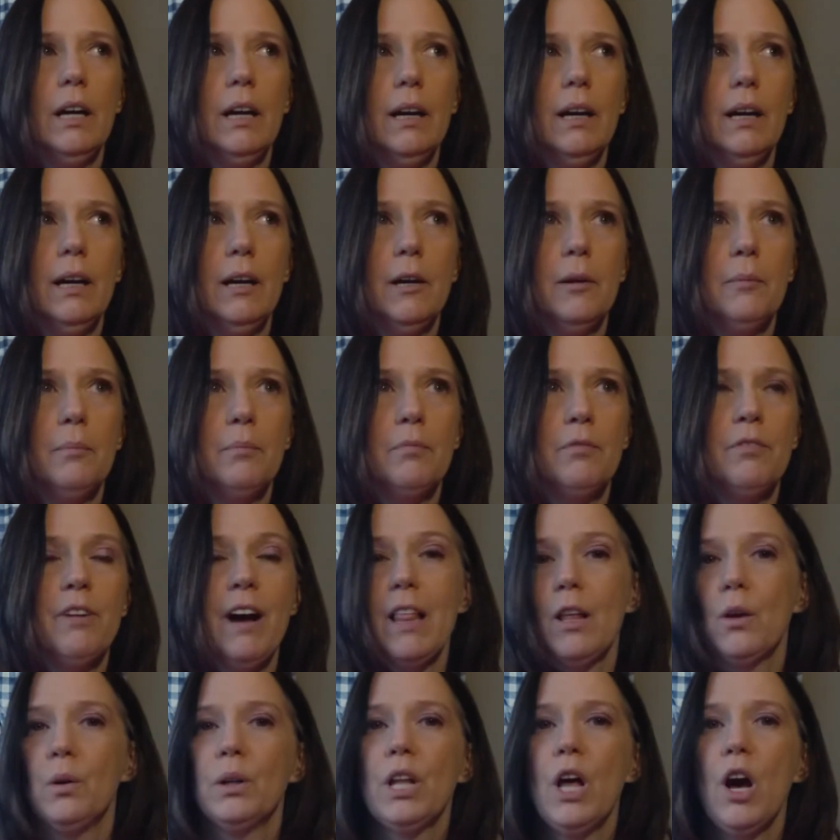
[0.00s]
um,
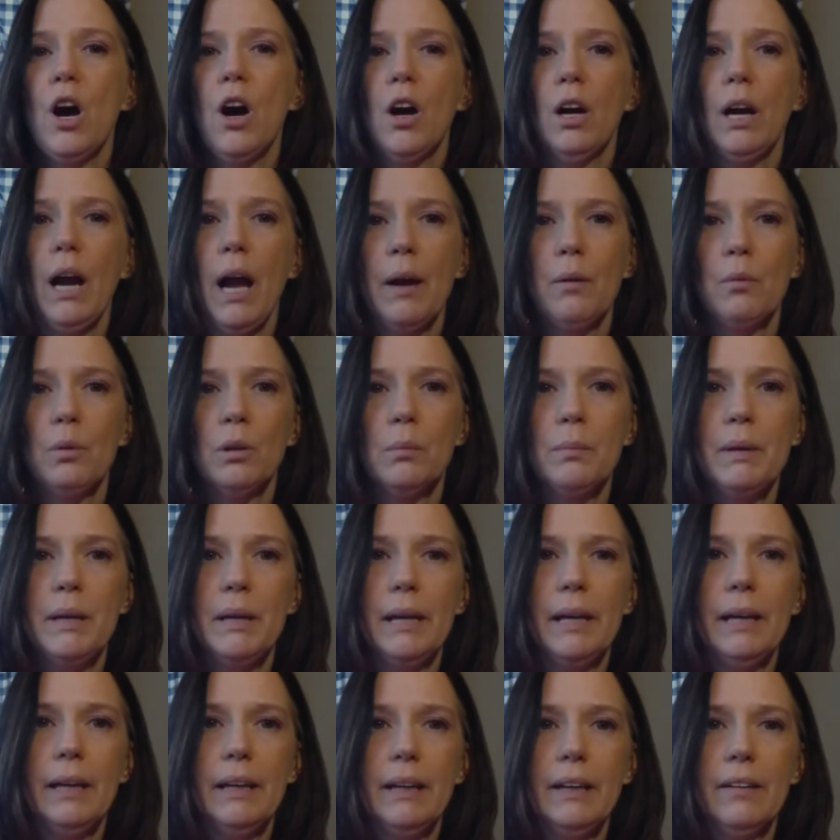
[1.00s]
follow along. I will
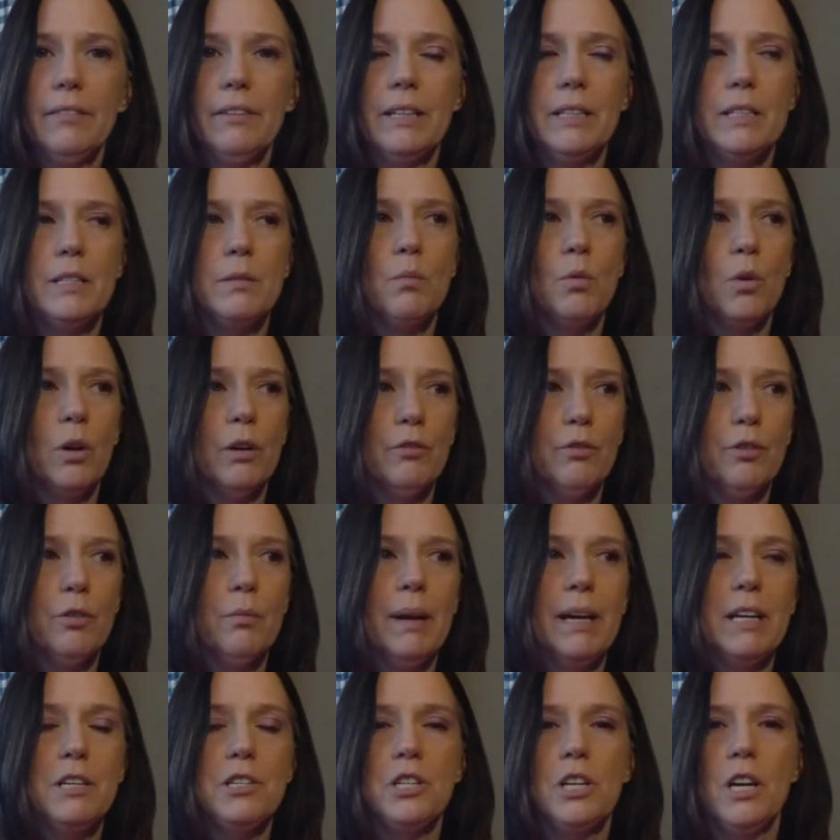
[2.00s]
be giving some more
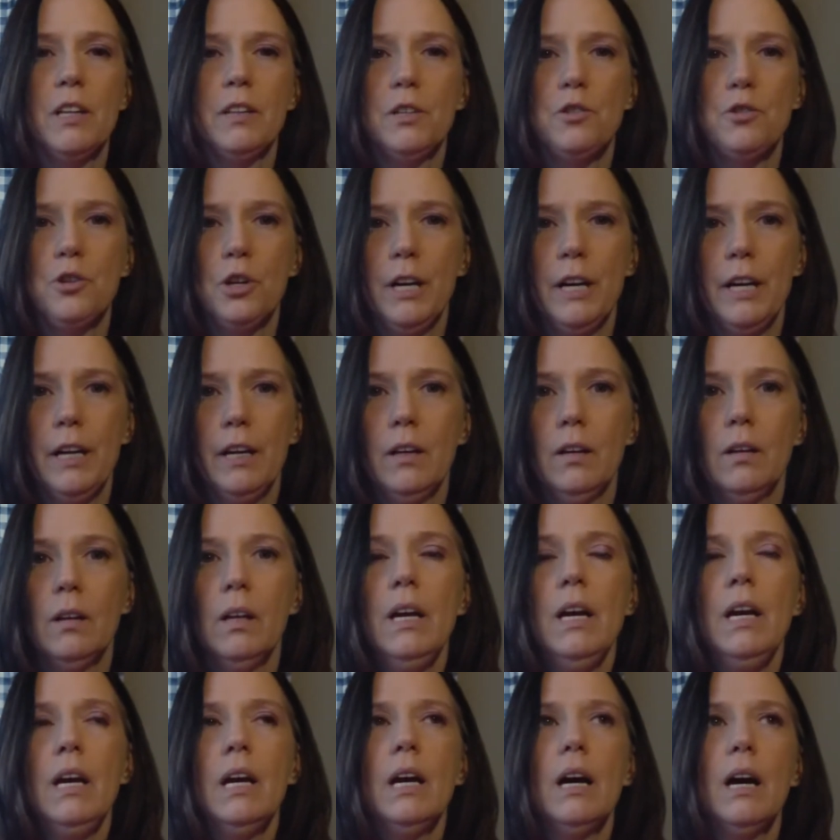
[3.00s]
information on the
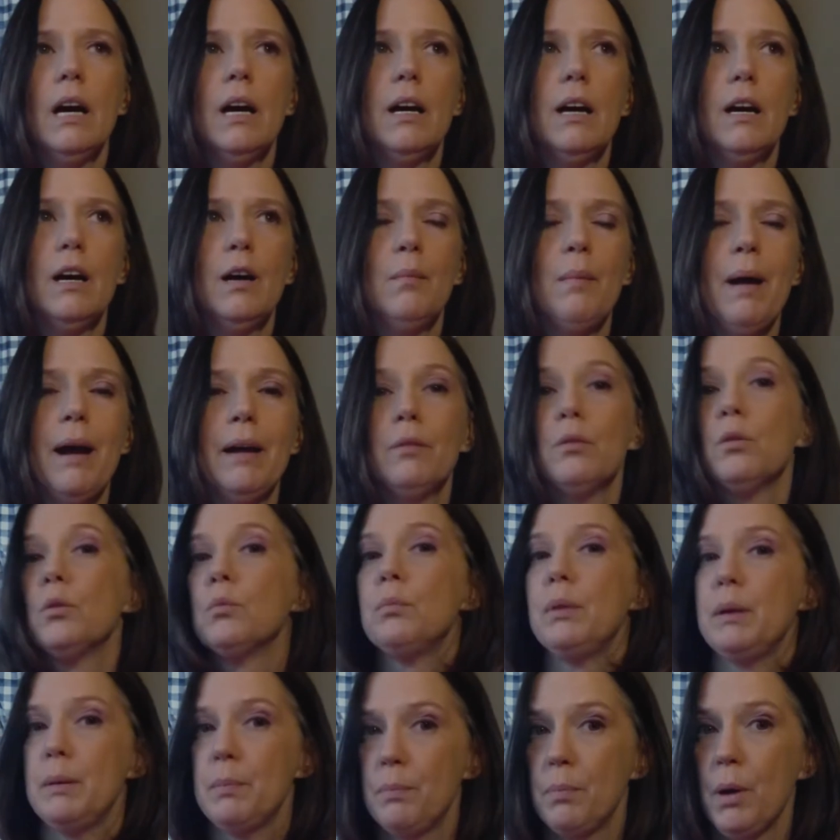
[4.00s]
trail. Um, I will
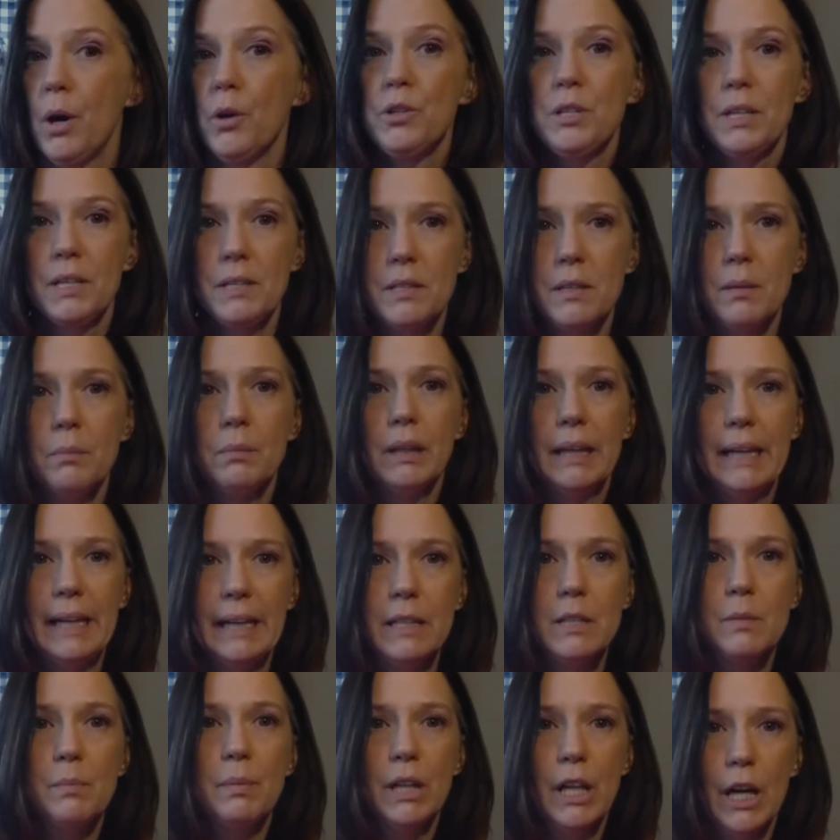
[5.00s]
be posting some
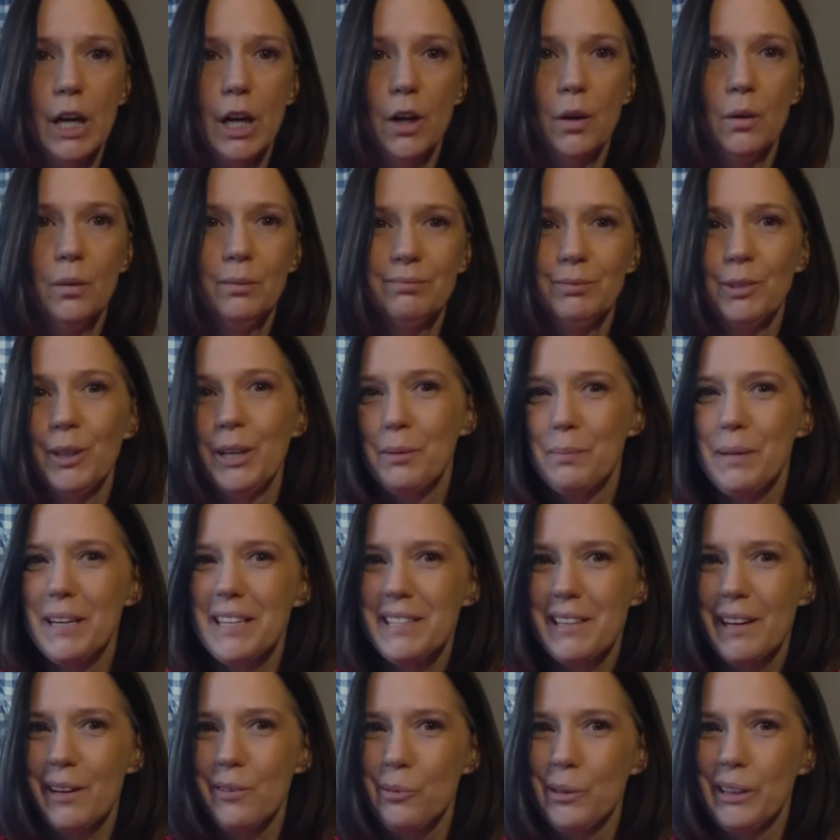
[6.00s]
links below. Well, my
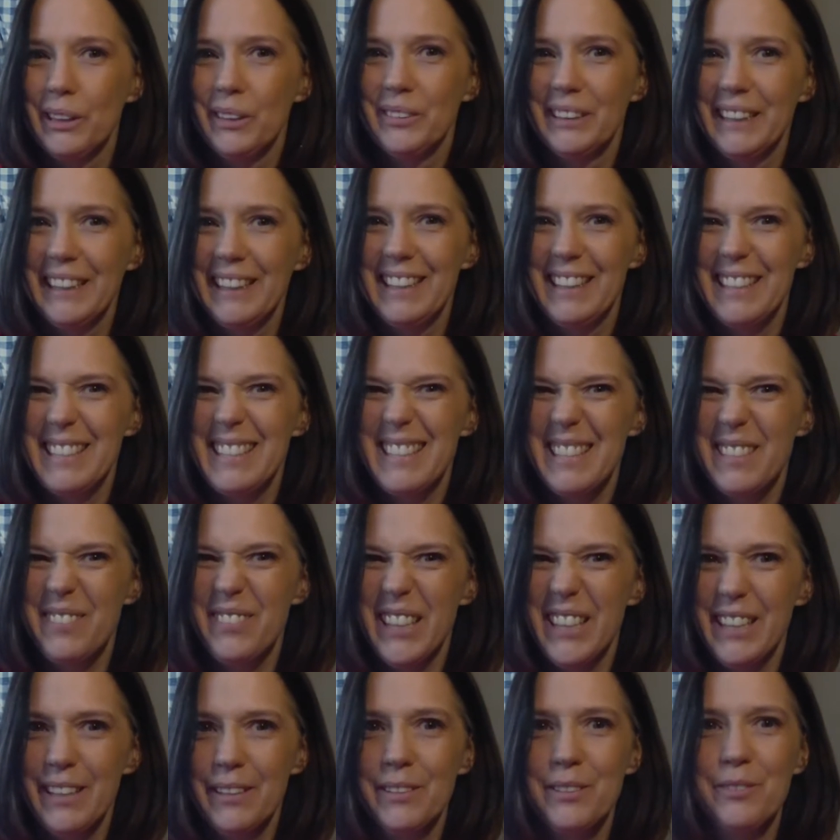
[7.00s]
son will when he does these
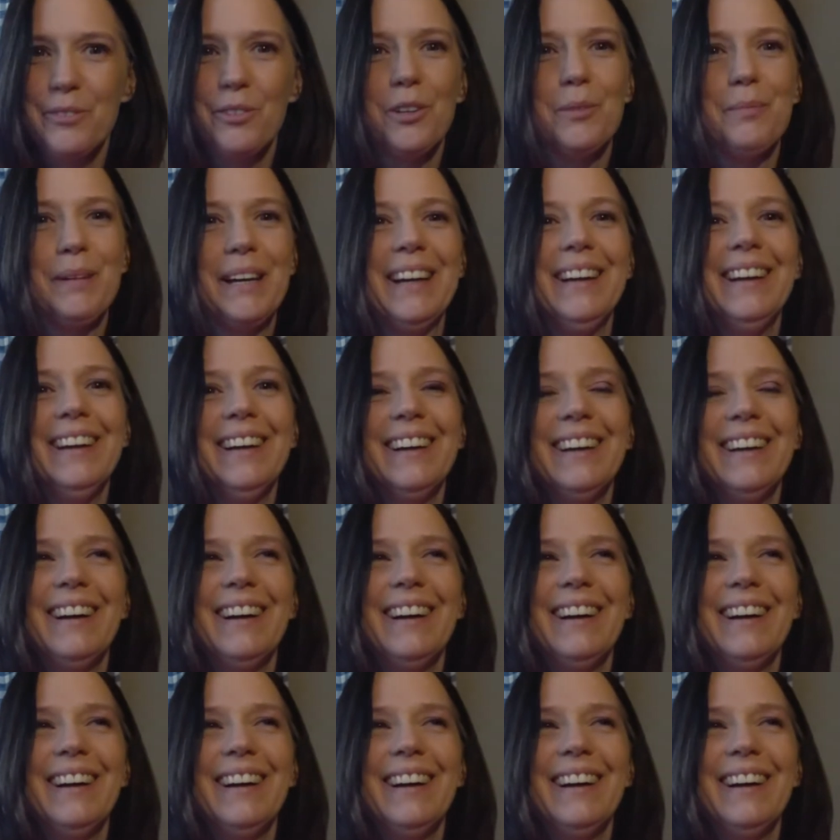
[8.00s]
videos for me.